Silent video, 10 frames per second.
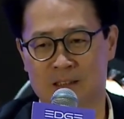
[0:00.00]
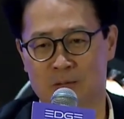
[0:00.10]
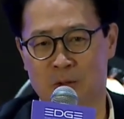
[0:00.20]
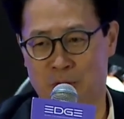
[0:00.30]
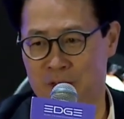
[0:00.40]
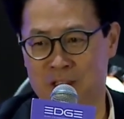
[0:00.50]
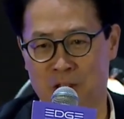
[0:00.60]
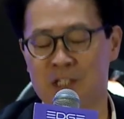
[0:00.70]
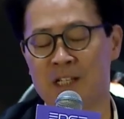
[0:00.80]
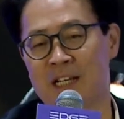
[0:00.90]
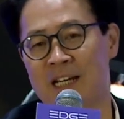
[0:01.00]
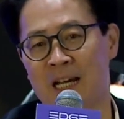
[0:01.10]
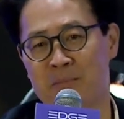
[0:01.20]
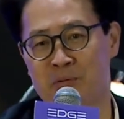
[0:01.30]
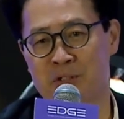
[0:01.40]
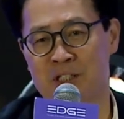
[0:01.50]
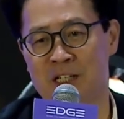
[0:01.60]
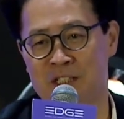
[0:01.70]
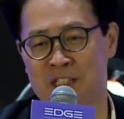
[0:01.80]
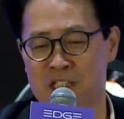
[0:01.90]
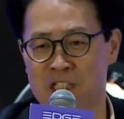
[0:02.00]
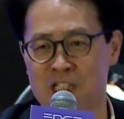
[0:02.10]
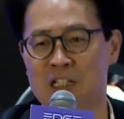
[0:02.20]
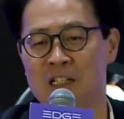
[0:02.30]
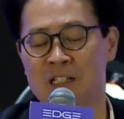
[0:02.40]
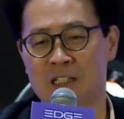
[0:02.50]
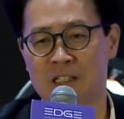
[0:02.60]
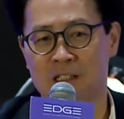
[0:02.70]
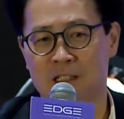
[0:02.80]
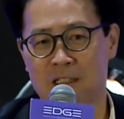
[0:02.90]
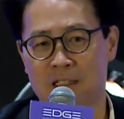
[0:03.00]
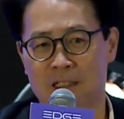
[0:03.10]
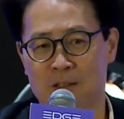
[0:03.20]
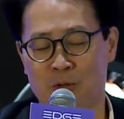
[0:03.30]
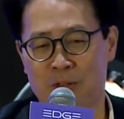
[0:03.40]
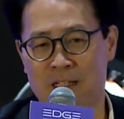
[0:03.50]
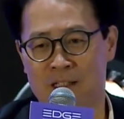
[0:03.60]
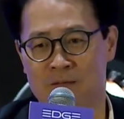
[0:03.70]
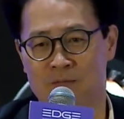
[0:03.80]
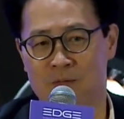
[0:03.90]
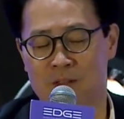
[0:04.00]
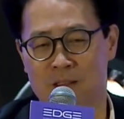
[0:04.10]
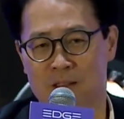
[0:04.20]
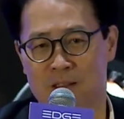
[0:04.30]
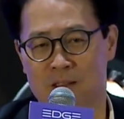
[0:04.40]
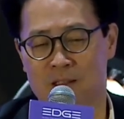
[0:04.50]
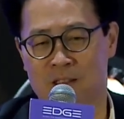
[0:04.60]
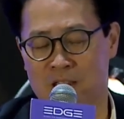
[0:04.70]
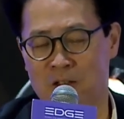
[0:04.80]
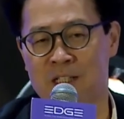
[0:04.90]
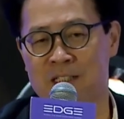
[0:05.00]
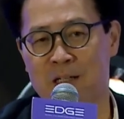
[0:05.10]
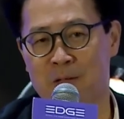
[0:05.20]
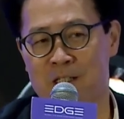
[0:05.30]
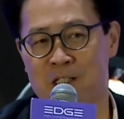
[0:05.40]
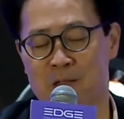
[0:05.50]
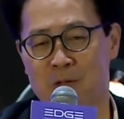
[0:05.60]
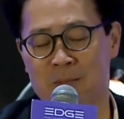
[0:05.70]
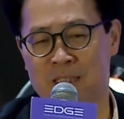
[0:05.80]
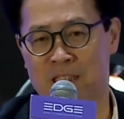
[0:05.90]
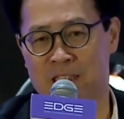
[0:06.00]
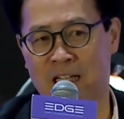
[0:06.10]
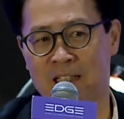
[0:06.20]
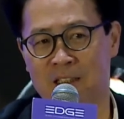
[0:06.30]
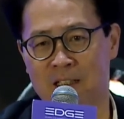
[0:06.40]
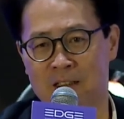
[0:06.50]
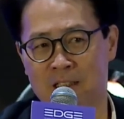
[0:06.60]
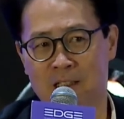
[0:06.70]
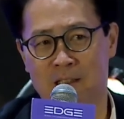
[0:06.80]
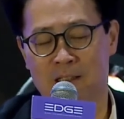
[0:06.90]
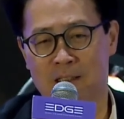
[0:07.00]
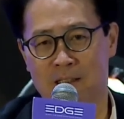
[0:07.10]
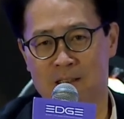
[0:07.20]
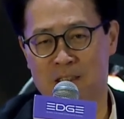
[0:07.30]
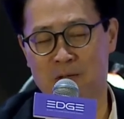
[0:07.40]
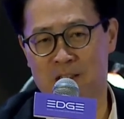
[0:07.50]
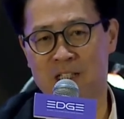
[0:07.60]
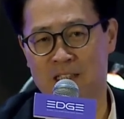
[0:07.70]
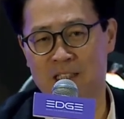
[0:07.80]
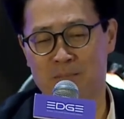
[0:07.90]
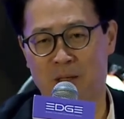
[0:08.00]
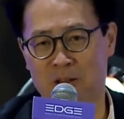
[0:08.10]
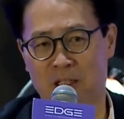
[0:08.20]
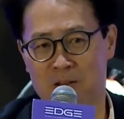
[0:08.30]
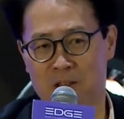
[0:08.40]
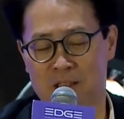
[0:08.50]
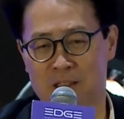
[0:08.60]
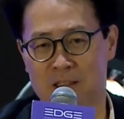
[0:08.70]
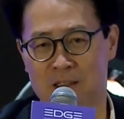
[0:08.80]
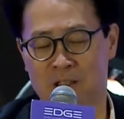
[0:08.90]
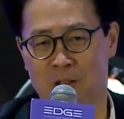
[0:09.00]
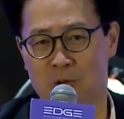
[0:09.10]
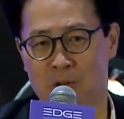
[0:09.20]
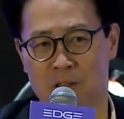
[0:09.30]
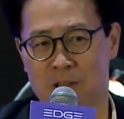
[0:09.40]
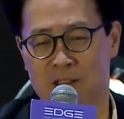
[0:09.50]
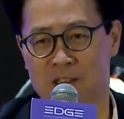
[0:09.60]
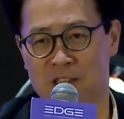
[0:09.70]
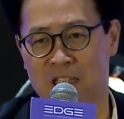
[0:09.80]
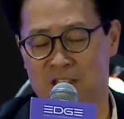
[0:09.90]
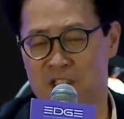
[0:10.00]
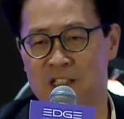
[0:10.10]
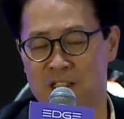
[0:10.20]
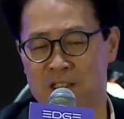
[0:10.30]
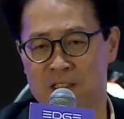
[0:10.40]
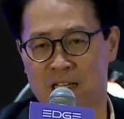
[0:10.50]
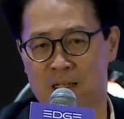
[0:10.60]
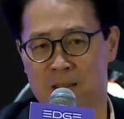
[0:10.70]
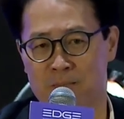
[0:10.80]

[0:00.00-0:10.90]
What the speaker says: The advertisements are everywhere. However, it's not even clear who are the true shareholders and investors for this institute.